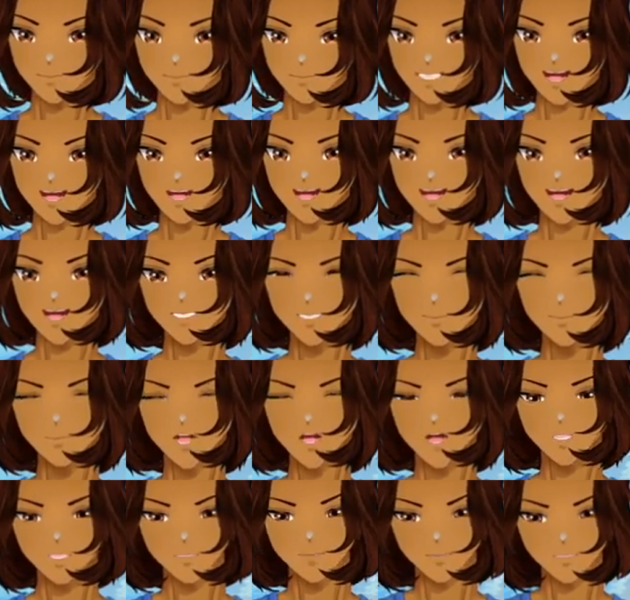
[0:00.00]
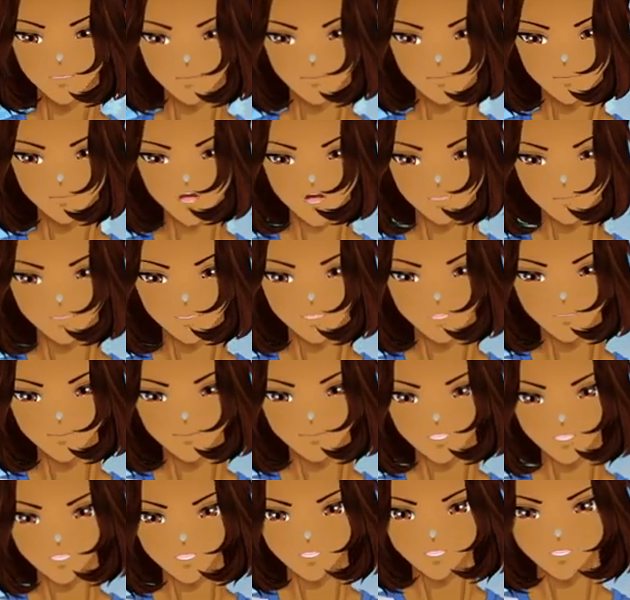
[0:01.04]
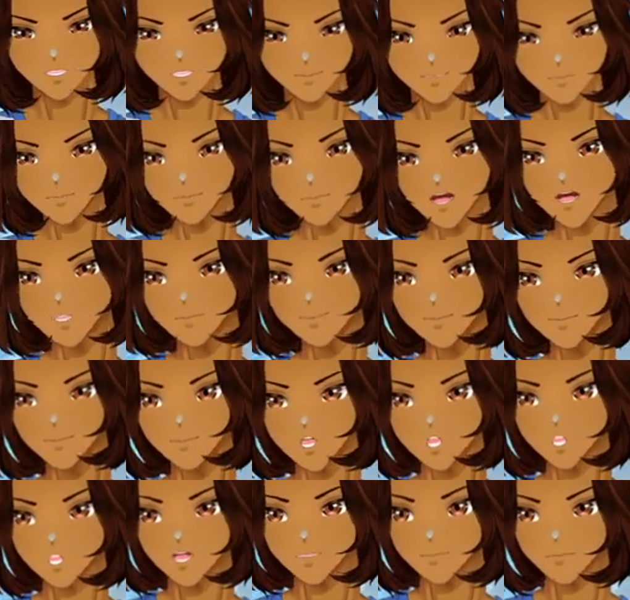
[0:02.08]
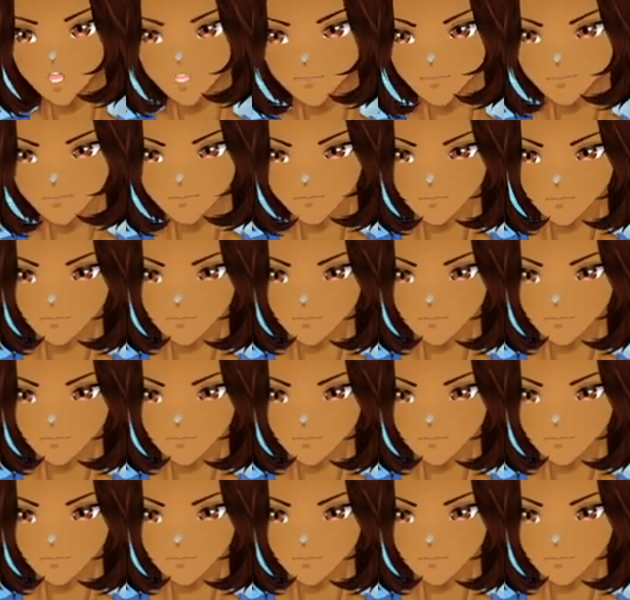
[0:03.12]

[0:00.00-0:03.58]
You're like, I smell commercial coming here, Barry. I smell commercial.